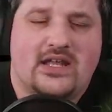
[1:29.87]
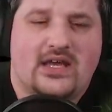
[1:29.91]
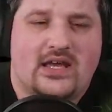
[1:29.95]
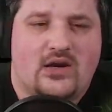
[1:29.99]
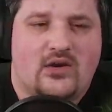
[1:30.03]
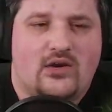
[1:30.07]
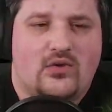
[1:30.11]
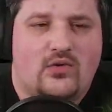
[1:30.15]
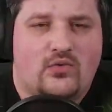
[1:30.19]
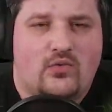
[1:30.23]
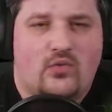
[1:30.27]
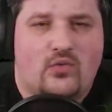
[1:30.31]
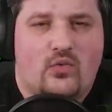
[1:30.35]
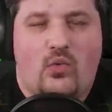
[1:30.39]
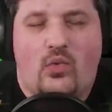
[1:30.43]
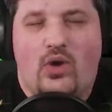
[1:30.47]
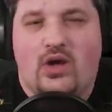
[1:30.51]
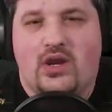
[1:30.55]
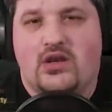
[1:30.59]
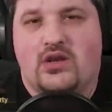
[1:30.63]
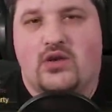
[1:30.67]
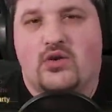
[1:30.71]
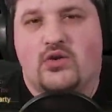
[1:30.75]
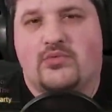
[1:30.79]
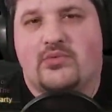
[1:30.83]
Now,
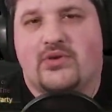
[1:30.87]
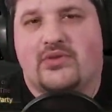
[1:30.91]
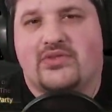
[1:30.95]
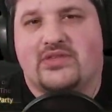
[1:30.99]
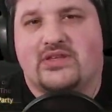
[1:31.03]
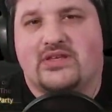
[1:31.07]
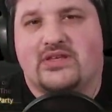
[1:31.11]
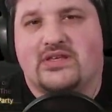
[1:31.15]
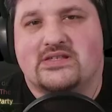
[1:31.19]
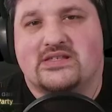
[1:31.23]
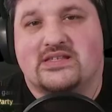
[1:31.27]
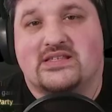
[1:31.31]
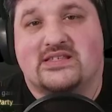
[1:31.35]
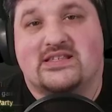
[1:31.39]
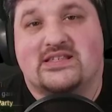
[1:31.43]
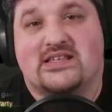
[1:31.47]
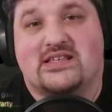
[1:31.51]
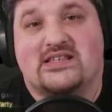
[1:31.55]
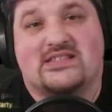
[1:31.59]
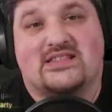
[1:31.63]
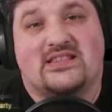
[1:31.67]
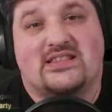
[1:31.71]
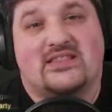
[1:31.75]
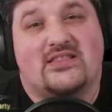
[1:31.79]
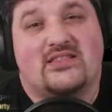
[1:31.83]
one note about this
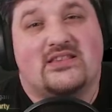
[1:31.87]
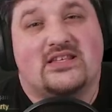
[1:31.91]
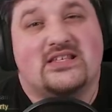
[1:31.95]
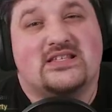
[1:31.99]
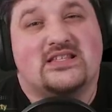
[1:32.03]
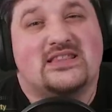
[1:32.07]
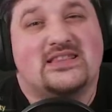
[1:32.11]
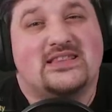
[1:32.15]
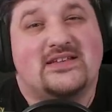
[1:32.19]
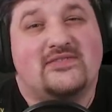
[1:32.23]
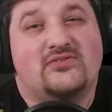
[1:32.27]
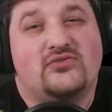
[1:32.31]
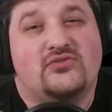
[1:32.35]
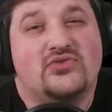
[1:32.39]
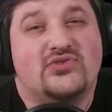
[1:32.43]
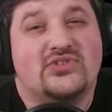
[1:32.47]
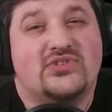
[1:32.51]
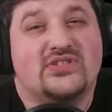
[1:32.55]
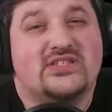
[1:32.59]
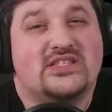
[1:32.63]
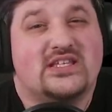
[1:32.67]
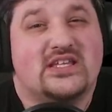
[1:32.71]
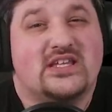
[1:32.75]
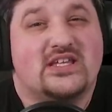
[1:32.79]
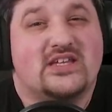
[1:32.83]
is this level
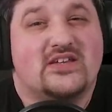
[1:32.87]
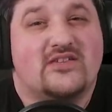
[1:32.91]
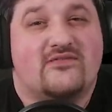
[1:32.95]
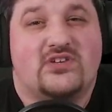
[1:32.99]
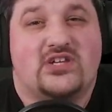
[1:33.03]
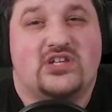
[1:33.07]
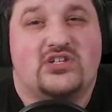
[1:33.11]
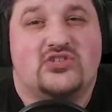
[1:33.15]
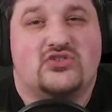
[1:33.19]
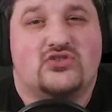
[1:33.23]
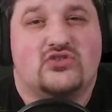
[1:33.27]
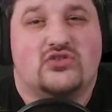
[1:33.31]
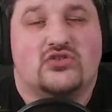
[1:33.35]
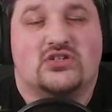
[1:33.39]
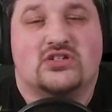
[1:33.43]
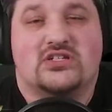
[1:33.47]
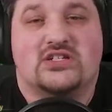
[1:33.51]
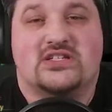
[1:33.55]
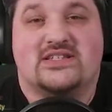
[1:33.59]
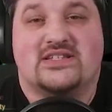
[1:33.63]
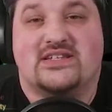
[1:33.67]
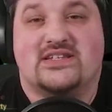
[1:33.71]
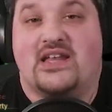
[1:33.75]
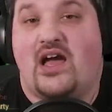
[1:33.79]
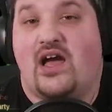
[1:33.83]
sync feature
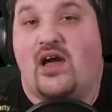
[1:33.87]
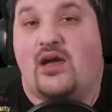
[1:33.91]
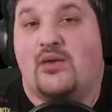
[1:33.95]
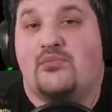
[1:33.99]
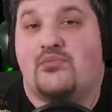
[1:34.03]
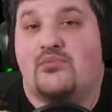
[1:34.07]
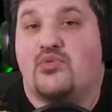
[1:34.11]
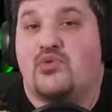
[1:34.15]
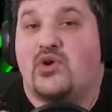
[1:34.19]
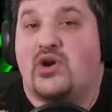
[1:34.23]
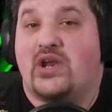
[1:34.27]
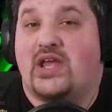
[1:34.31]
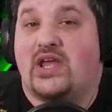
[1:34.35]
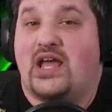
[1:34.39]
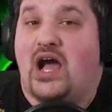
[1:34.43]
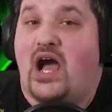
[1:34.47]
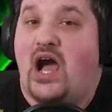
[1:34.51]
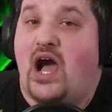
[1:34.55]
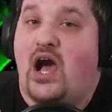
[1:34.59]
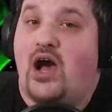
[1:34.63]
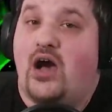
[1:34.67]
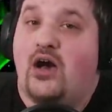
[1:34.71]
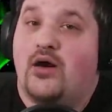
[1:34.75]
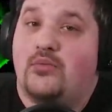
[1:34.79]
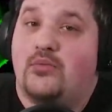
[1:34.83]
does not bring
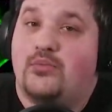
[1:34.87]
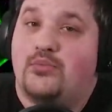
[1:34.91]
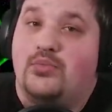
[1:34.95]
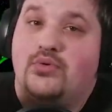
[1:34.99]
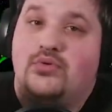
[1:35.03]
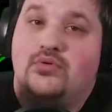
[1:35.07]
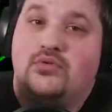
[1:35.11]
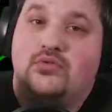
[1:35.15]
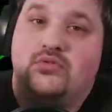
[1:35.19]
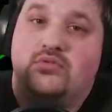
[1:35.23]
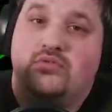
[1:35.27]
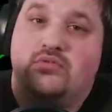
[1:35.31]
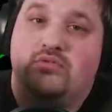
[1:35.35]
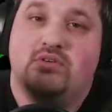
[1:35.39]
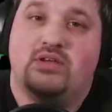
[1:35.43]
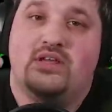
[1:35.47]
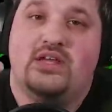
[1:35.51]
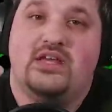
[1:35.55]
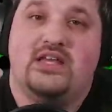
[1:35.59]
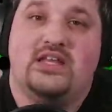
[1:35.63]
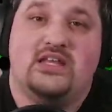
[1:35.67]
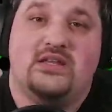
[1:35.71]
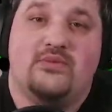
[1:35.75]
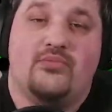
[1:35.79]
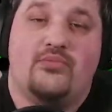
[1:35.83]
up
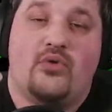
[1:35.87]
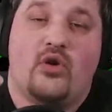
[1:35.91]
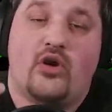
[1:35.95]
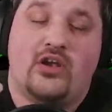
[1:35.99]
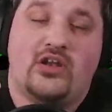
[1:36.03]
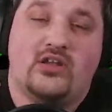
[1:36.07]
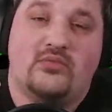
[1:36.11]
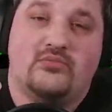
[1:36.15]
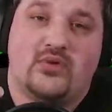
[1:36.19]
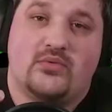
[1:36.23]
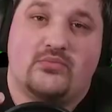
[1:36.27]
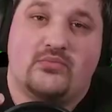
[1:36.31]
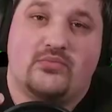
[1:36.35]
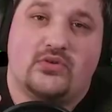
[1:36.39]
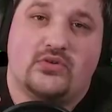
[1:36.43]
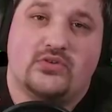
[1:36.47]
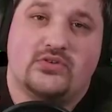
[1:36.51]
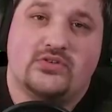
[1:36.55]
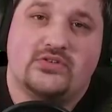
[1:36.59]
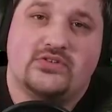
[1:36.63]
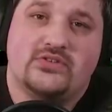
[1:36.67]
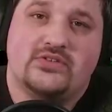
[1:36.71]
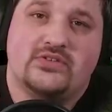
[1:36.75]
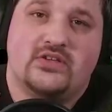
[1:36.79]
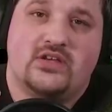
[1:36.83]
any party
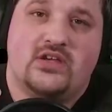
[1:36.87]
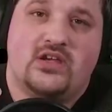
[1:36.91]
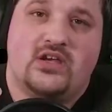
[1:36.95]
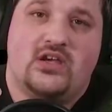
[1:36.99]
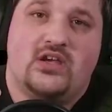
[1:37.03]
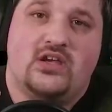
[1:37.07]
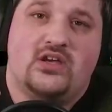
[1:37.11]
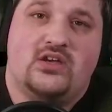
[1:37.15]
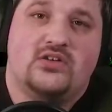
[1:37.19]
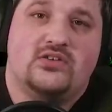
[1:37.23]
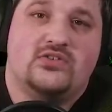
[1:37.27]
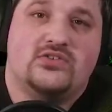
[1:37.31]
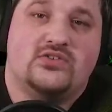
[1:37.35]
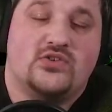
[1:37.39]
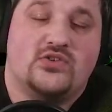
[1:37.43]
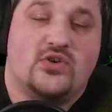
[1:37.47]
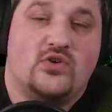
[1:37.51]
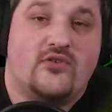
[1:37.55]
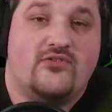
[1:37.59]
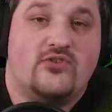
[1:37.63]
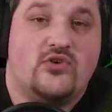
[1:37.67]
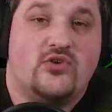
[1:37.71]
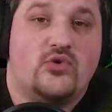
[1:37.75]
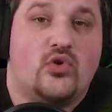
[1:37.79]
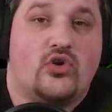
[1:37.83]
members.
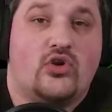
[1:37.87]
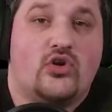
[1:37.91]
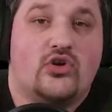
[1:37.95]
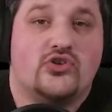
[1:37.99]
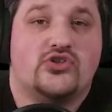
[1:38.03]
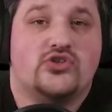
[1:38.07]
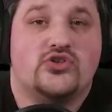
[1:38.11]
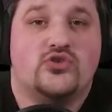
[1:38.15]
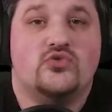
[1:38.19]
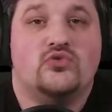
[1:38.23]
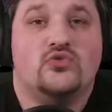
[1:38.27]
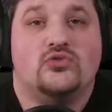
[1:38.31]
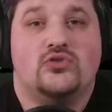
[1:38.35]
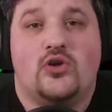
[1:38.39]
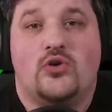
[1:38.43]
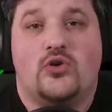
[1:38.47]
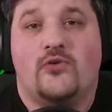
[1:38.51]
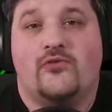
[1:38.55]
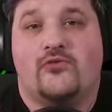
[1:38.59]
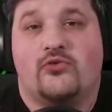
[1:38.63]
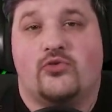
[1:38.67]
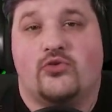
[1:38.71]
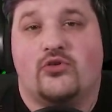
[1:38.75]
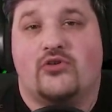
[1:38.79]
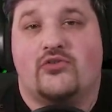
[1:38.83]
So if you are too
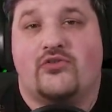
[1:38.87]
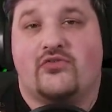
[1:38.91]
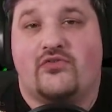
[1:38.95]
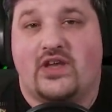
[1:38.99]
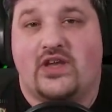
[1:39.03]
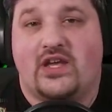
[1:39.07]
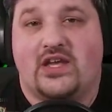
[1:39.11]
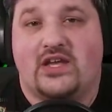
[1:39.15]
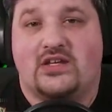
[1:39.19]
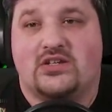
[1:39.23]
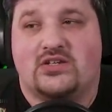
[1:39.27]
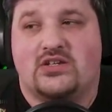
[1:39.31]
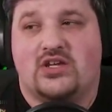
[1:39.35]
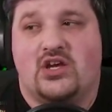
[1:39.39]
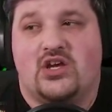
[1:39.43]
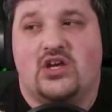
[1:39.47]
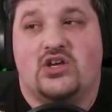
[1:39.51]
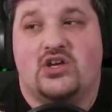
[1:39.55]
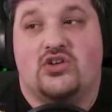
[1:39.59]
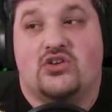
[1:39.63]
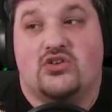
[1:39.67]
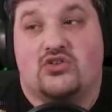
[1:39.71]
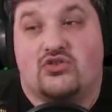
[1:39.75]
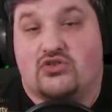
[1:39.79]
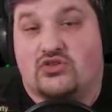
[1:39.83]
low for a Fate,
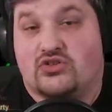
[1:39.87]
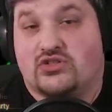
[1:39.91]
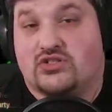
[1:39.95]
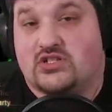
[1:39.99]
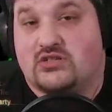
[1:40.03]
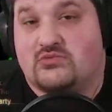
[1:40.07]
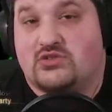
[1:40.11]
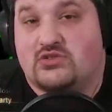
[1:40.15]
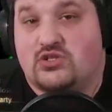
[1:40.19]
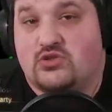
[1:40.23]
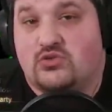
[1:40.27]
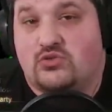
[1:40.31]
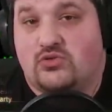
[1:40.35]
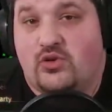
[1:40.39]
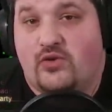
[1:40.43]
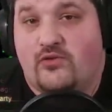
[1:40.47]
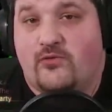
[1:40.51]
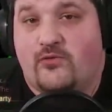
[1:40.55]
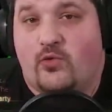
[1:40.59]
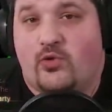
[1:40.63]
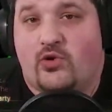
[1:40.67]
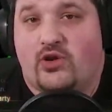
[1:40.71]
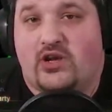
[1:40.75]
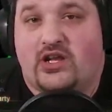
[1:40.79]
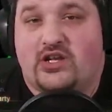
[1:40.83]
you're just going to be too low
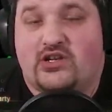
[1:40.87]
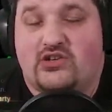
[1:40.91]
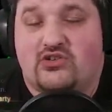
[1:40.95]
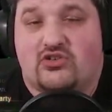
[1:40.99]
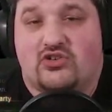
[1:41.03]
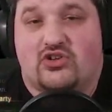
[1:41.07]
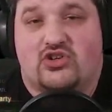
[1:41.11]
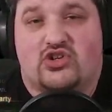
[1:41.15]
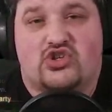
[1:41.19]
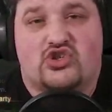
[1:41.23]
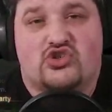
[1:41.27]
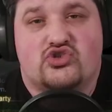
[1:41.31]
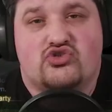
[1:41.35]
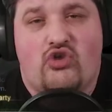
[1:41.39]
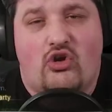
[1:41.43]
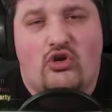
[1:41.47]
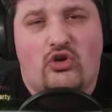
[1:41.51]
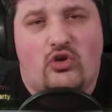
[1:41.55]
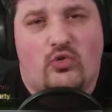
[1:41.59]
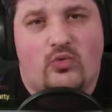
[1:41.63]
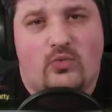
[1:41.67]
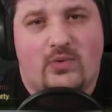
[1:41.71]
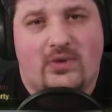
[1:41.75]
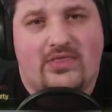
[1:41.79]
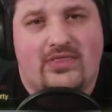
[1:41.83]
for it and you're going to
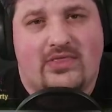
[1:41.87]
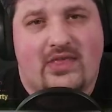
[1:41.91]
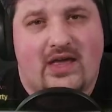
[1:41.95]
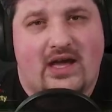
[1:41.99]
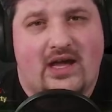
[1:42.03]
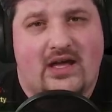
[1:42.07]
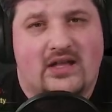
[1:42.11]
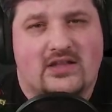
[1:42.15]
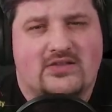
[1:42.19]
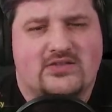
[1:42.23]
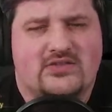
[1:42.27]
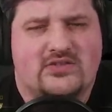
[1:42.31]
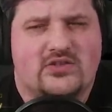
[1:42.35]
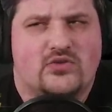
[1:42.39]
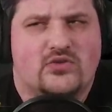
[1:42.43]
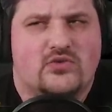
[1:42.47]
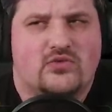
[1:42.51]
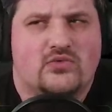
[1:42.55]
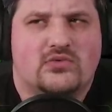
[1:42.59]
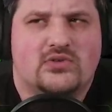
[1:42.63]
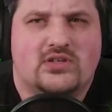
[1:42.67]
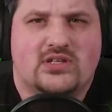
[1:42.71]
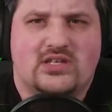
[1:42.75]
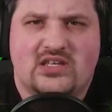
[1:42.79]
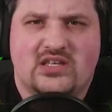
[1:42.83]
struggle with that.
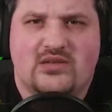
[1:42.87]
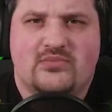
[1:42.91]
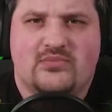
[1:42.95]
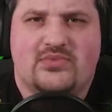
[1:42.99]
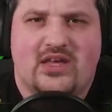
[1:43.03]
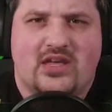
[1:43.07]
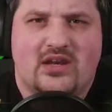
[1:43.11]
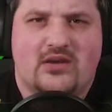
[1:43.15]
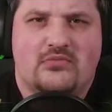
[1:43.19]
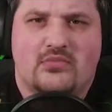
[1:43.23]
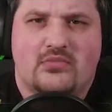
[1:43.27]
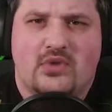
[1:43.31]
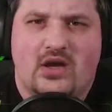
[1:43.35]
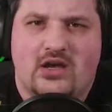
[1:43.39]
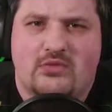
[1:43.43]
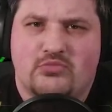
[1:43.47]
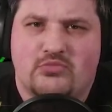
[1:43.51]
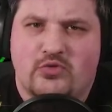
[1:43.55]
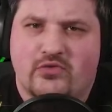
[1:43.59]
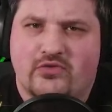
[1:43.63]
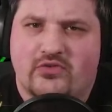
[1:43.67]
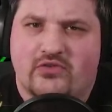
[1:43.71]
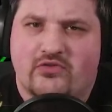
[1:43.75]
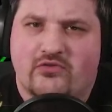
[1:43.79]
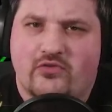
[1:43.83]
So keep that in mind
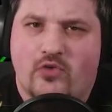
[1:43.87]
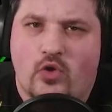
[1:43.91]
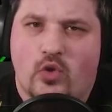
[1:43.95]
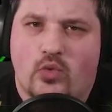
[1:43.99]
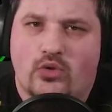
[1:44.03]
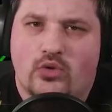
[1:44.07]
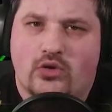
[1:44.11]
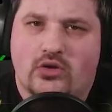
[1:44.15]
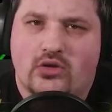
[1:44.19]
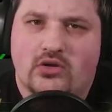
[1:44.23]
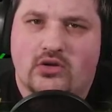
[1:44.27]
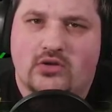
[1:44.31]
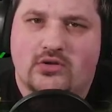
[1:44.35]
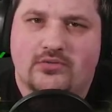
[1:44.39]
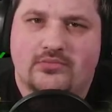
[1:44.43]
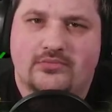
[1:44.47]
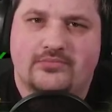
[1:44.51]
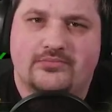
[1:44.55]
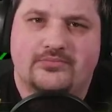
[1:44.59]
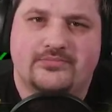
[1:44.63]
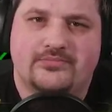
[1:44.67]
moving forward.